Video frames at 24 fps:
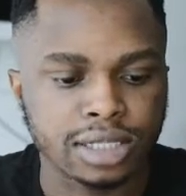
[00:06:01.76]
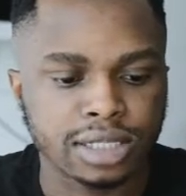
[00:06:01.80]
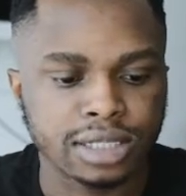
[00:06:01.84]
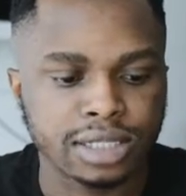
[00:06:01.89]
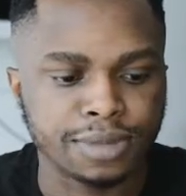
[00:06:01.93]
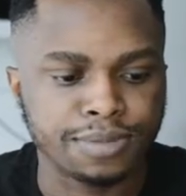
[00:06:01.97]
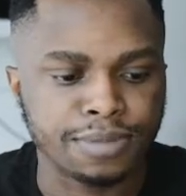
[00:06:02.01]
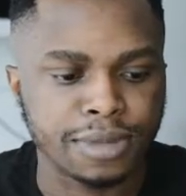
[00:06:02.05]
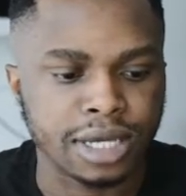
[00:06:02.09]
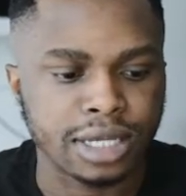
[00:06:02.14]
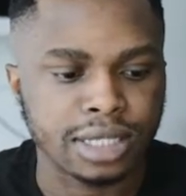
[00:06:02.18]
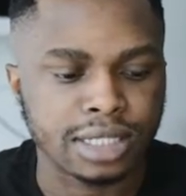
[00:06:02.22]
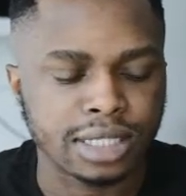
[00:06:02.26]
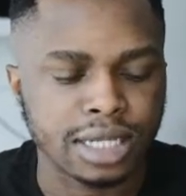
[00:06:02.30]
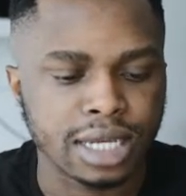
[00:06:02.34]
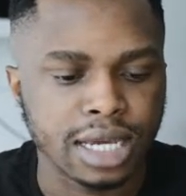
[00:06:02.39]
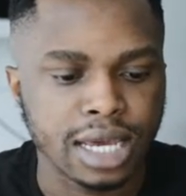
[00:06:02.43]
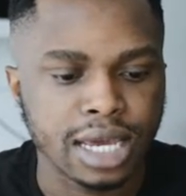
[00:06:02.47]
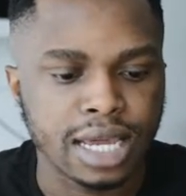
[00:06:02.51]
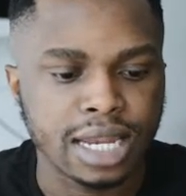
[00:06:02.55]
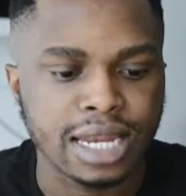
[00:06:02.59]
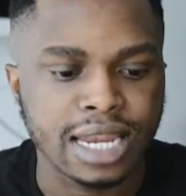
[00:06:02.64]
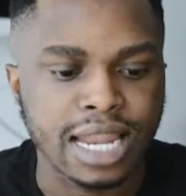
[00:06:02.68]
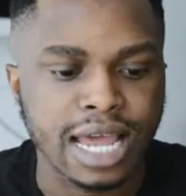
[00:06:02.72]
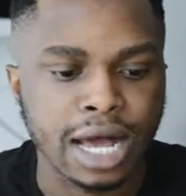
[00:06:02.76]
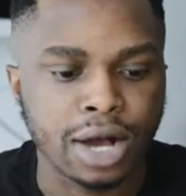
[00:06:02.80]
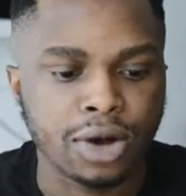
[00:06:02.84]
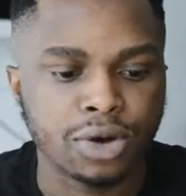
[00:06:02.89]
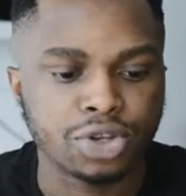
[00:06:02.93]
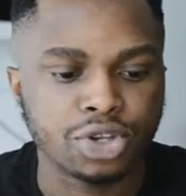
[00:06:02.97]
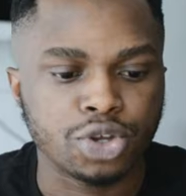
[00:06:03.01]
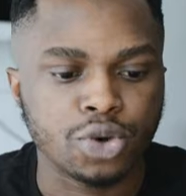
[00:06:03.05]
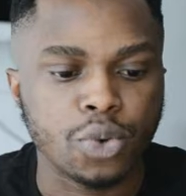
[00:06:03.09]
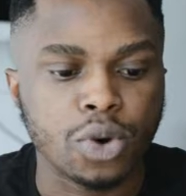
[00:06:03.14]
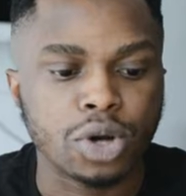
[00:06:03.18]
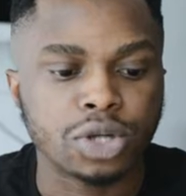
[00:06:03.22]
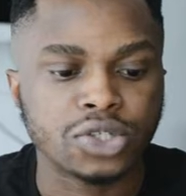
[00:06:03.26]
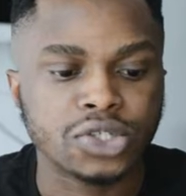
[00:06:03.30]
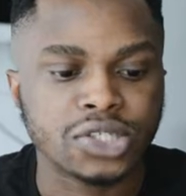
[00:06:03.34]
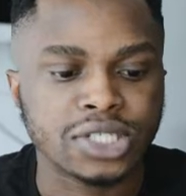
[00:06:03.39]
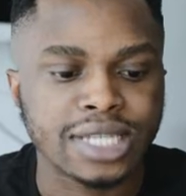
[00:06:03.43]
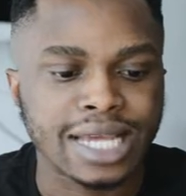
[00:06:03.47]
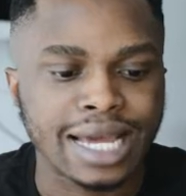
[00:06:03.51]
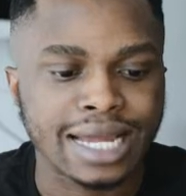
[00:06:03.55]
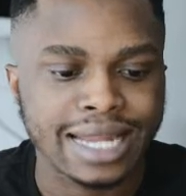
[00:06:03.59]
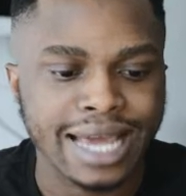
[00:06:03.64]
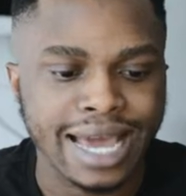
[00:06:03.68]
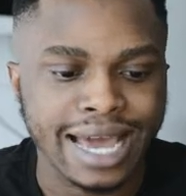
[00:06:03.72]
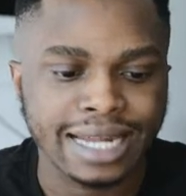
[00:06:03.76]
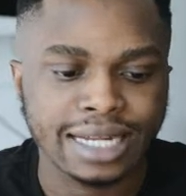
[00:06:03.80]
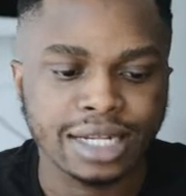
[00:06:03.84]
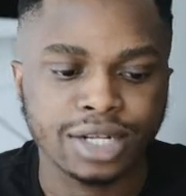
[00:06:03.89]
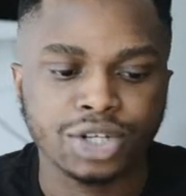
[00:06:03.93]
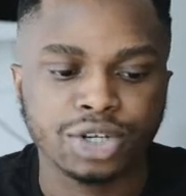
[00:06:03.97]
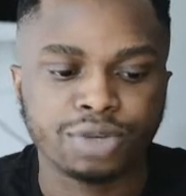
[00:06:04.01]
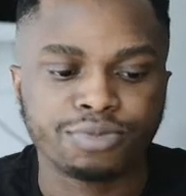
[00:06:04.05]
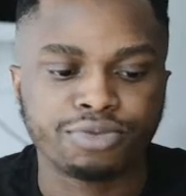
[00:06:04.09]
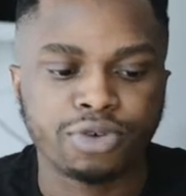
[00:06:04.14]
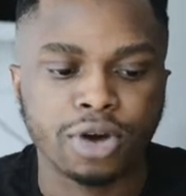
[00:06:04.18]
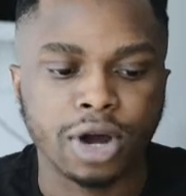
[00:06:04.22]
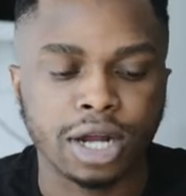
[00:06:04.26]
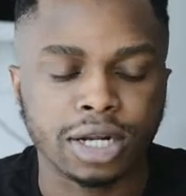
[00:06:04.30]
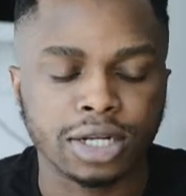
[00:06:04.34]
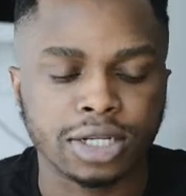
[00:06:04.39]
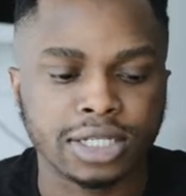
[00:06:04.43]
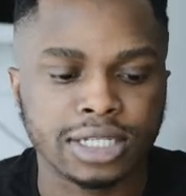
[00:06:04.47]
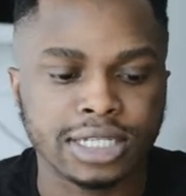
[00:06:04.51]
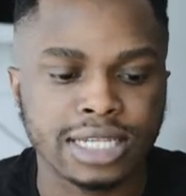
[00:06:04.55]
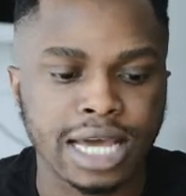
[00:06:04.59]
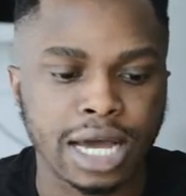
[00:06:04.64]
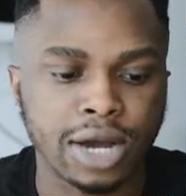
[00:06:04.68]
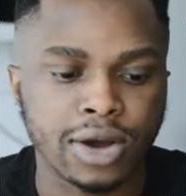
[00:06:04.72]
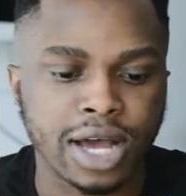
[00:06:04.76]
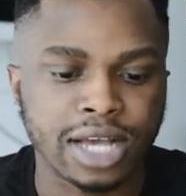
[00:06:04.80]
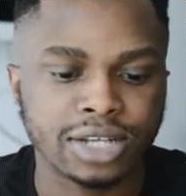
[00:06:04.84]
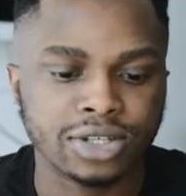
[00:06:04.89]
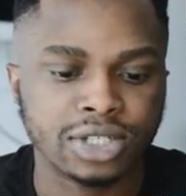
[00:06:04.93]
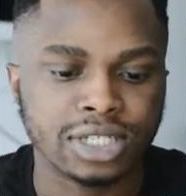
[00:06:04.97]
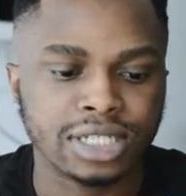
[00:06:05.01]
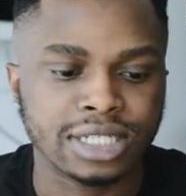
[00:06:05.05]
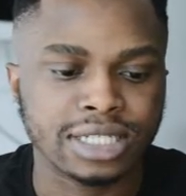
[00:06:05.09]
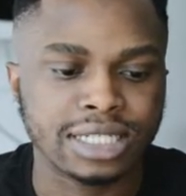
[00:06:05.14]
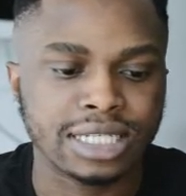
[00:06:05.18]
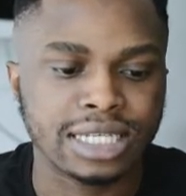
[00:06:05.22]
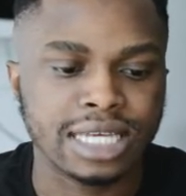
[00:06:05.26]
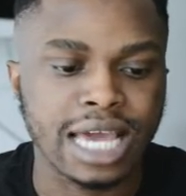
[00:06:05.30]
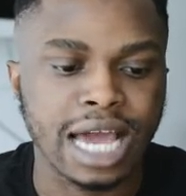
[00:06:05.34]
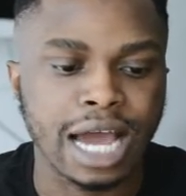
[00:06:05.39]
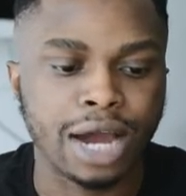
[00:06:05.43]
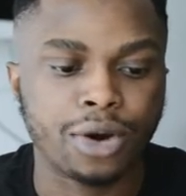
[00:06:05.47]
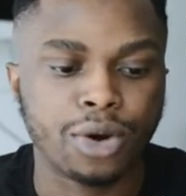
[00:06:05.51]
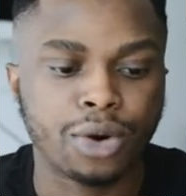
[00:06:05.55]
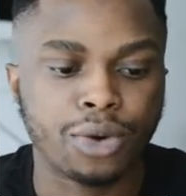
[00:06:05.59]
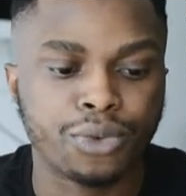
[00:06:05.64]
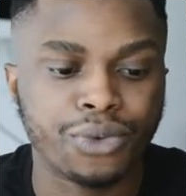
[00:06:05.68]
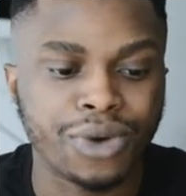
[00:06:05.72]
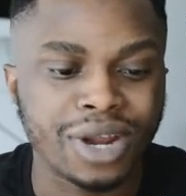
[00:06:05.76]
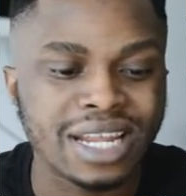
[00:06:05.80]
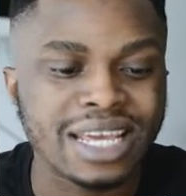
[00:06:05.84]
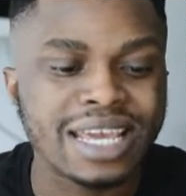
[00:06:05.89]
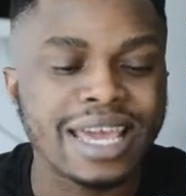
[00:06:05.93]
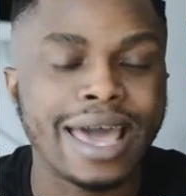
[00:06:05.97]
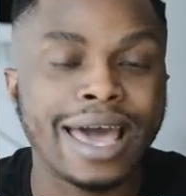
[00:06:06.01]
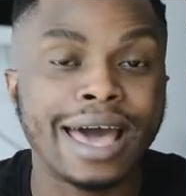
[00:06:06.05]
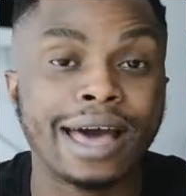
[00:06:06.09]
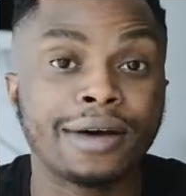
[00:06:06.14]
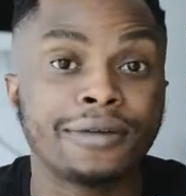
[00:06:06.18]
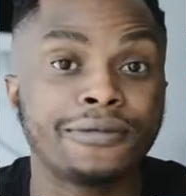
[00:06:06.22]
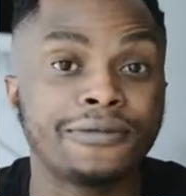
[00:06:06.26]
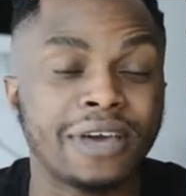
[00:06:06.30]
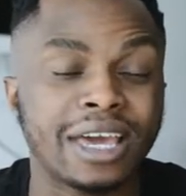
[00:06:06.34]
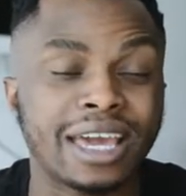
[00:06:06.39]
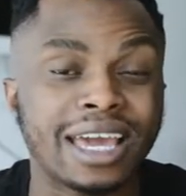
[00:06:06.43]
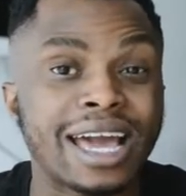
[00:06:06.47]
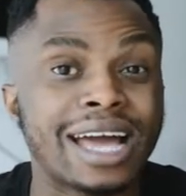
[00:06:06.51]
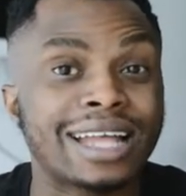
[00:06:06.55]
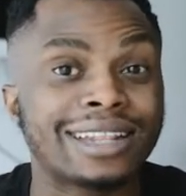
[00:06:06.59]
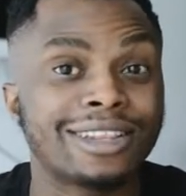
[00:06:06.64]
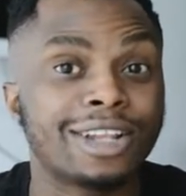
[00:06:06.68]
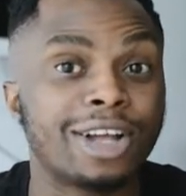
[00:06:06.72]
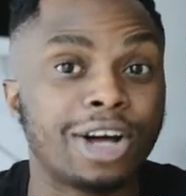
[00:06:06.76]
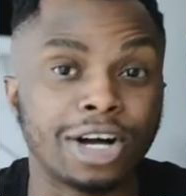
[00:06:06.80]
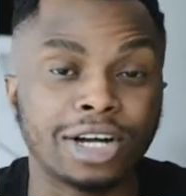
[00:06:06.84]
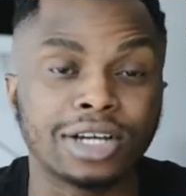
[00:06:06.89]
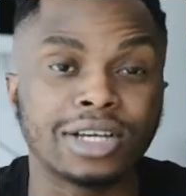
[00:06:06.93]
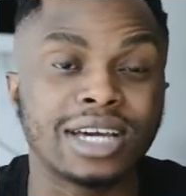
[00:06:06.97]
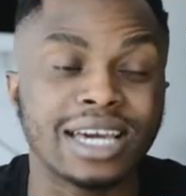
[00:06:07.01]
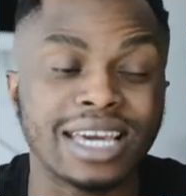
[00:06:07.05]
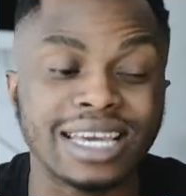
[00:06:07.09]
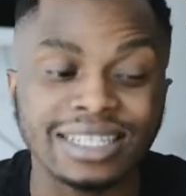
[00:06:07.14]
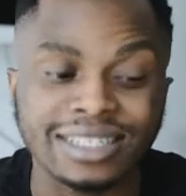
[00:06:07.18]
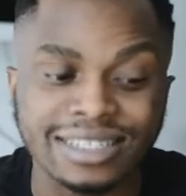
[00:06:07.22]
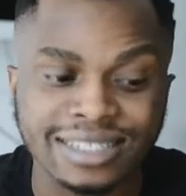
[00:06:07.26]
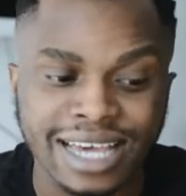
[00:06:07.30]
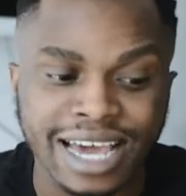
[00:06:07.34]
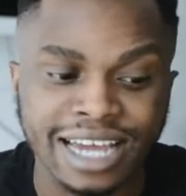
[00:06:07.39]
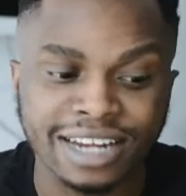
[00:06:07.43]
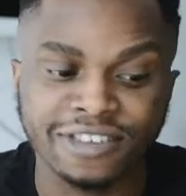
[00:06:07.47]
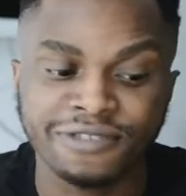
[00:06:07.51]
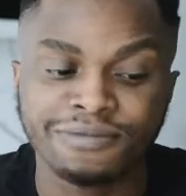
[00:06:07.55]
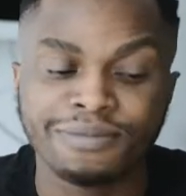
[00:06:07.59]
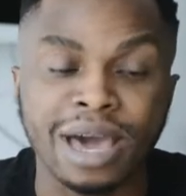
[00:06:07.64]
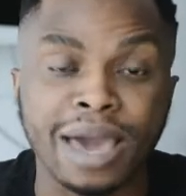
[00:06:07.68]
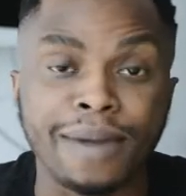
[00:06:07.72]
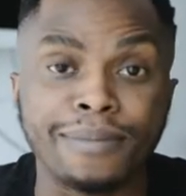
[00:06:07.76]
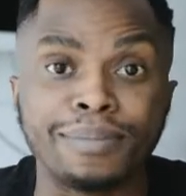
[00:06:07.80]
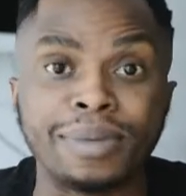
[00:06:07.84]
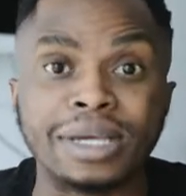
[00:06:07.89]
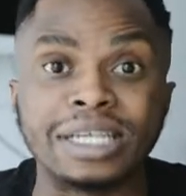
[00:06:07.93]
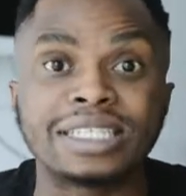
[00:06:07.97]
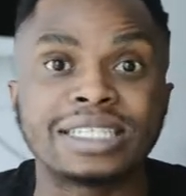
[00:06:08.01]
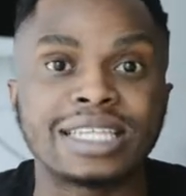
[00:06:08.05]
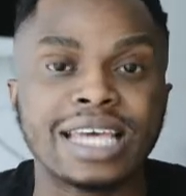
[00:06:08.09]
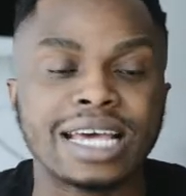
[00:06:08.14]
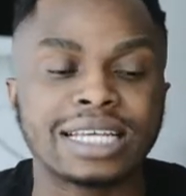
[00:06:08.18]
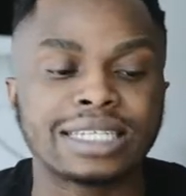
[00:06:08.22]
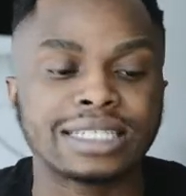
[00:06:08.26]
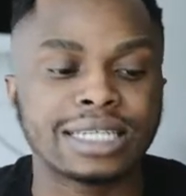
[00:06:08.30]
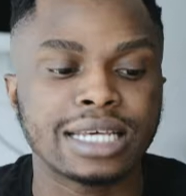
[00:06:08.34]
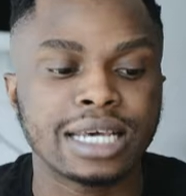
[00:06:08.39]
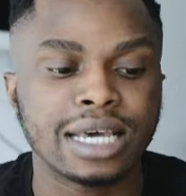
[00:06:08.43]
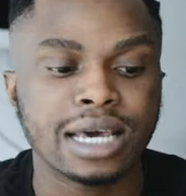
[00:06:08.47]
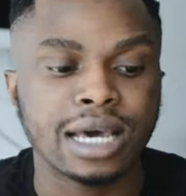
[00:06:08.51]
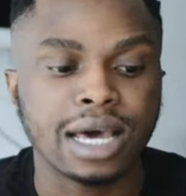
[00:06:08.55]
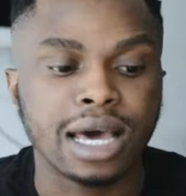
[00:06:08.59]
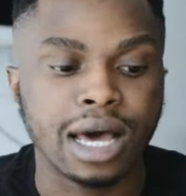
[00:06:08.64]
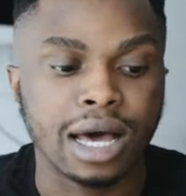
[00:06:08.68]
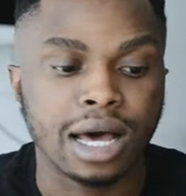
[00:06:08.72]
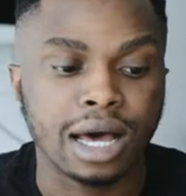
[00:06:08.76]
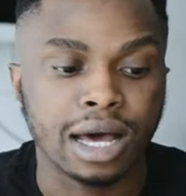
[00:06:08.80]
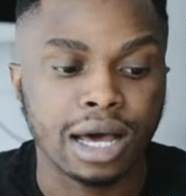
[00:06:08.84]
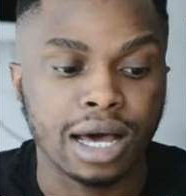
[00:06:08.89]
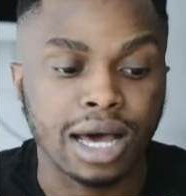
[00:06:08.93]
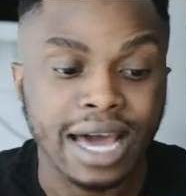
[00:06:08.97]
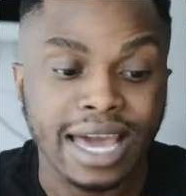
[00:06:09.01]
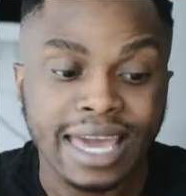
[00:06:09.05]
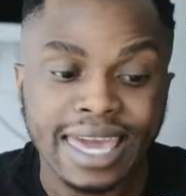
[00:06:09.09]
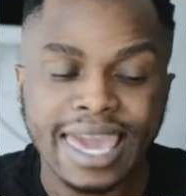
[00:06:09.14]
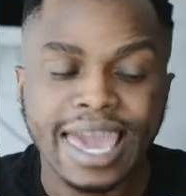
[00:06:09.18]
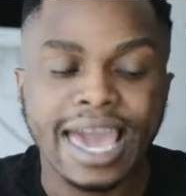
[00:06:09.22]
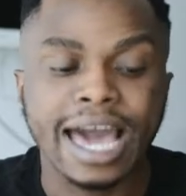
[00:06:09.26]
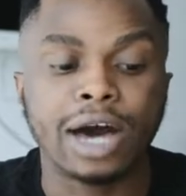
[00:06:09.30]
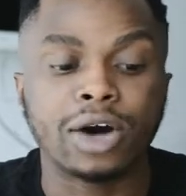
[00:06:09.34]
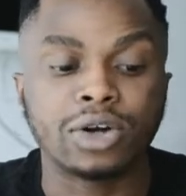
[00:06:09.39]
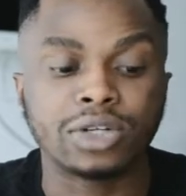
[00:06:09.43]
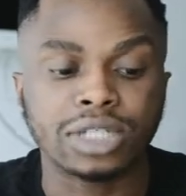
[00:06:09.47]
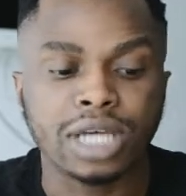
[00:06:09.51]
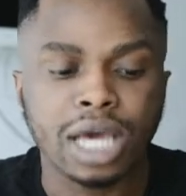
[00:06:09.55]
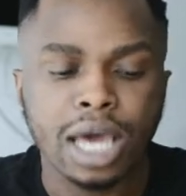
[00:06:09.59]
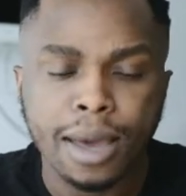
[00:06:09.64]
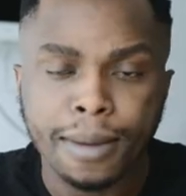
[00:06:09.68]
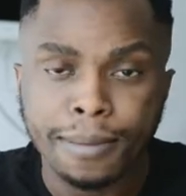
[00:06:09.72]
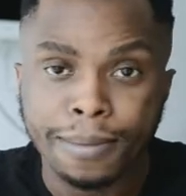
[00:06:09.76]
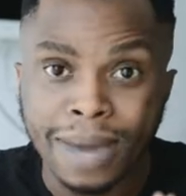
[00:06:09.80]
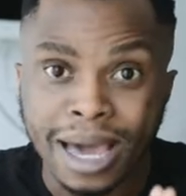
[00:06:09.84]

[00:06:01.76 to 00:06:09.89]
on submit. Now you want to start adding your products. Now as you can see, I already have a catalog inside of my business account.